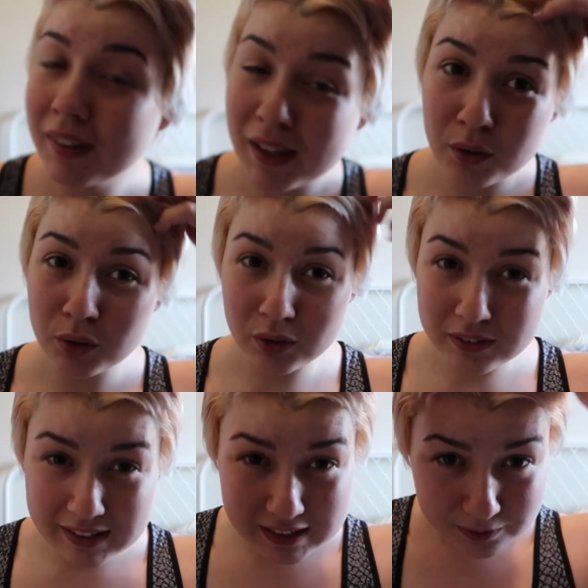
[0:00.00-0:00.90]
It all
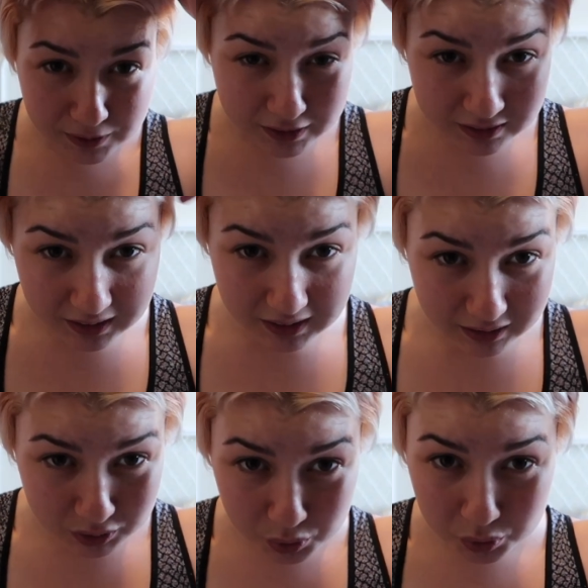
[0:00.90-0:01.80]
looks even and
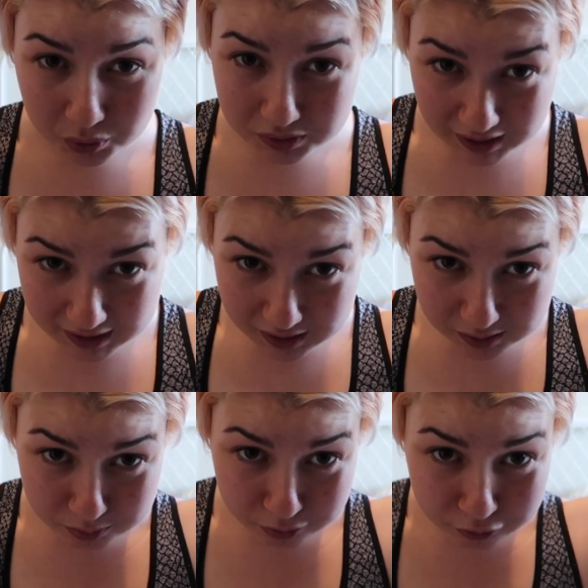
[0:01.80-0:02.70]
it's all
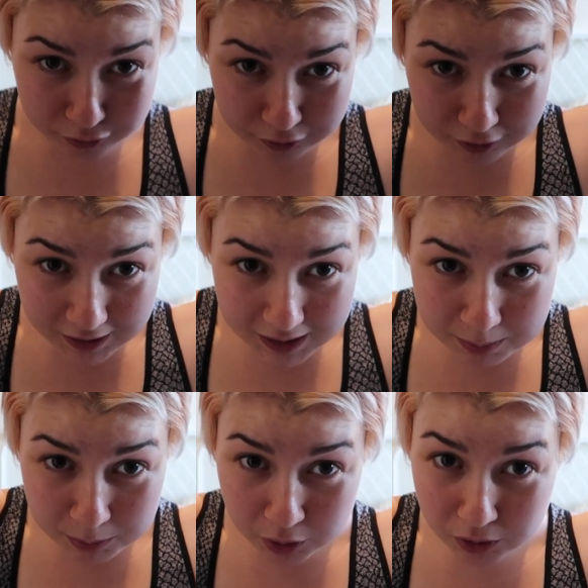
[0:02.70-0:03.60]
taken pretty
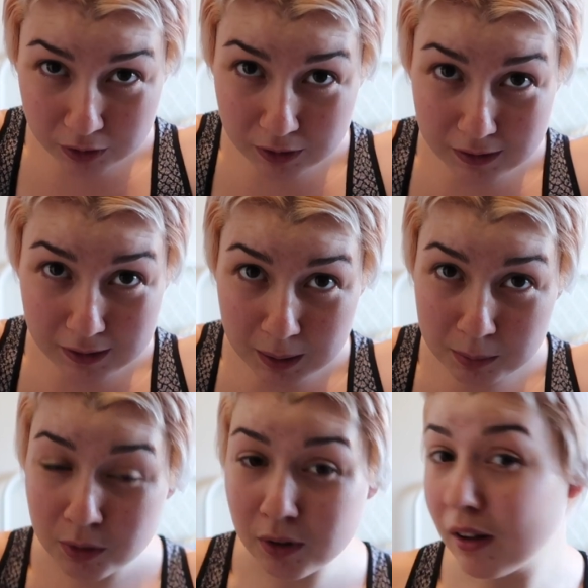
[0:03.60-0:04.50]
much the
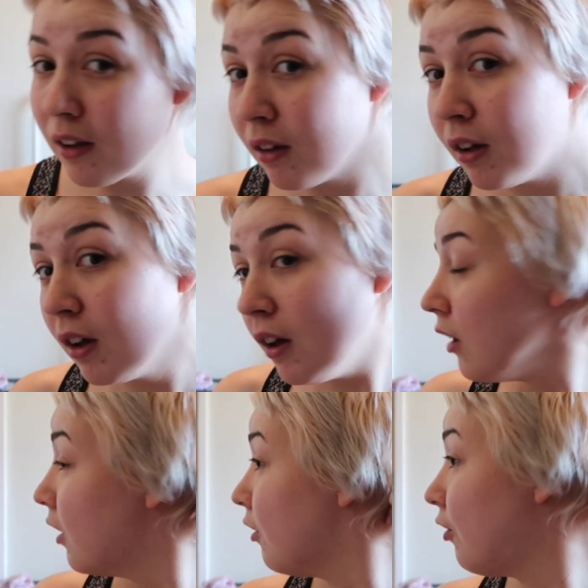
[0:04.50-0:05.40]
same colour.
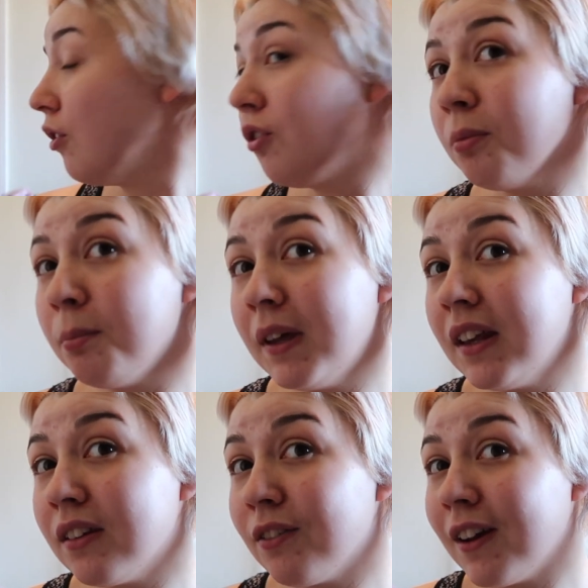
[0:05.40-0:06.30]
There are some
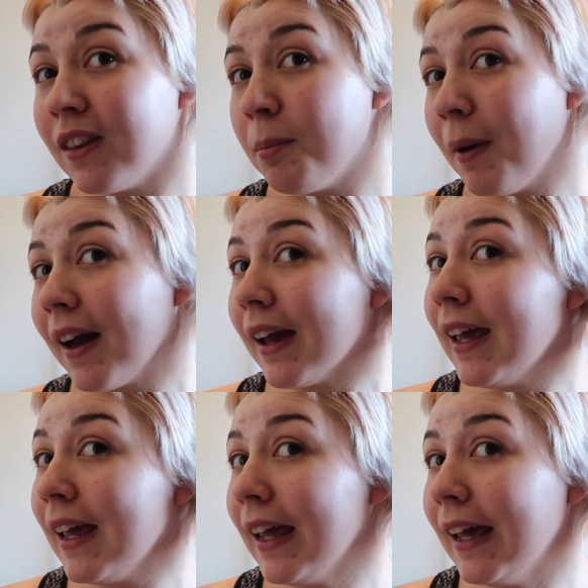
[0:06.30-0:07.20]
bits around the back
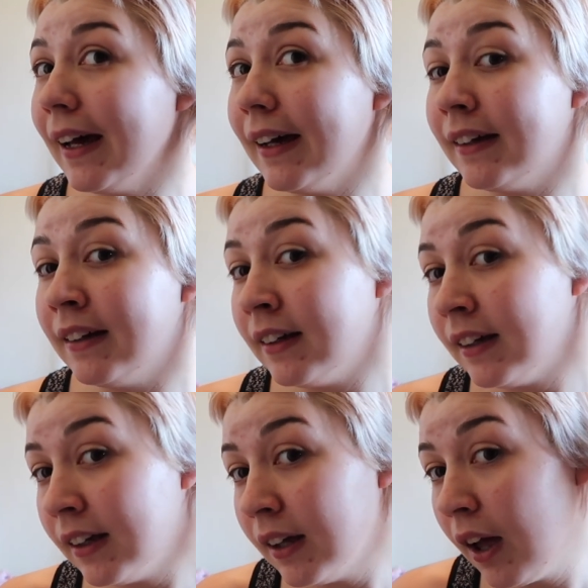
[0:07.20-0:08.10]
here
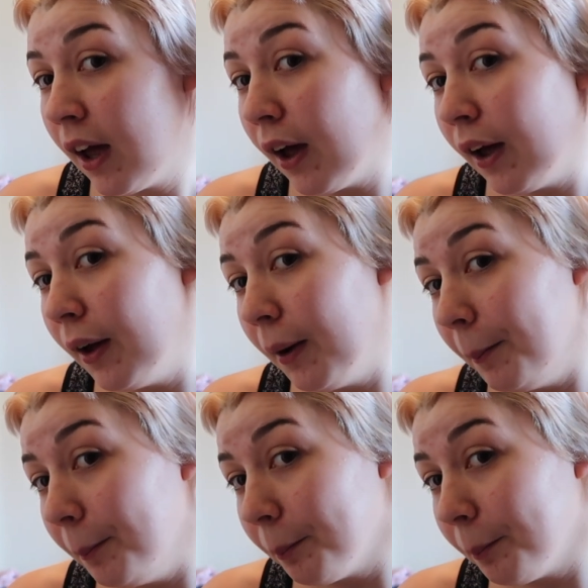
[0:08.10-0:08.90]
where